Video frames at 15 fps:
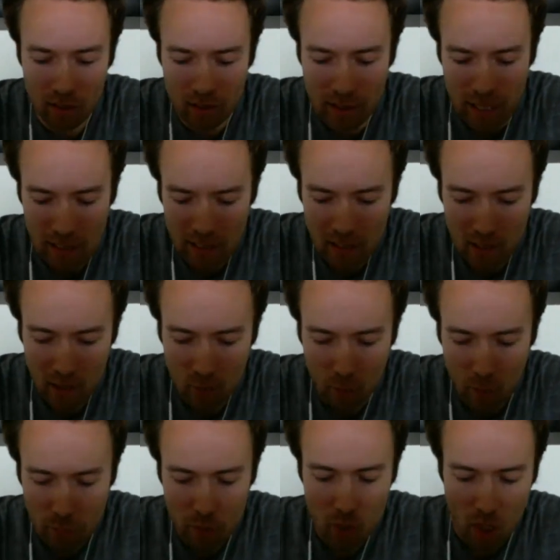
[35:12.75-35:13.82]
gets
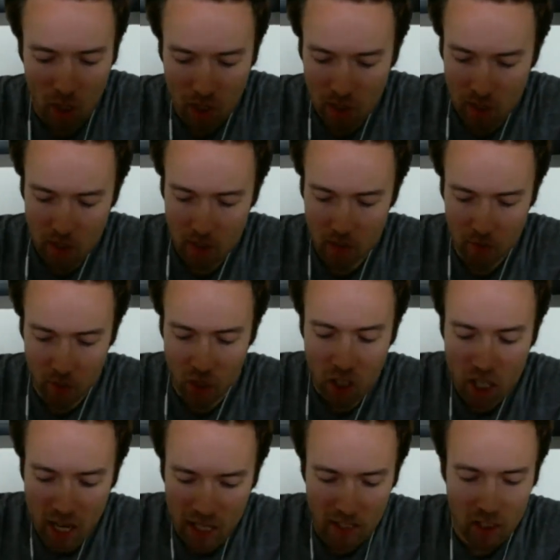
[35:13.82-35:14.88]
WebSockets
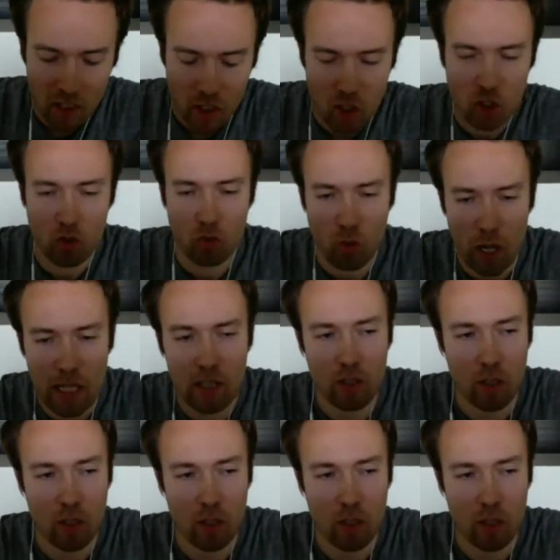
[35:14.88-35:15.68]
connected straight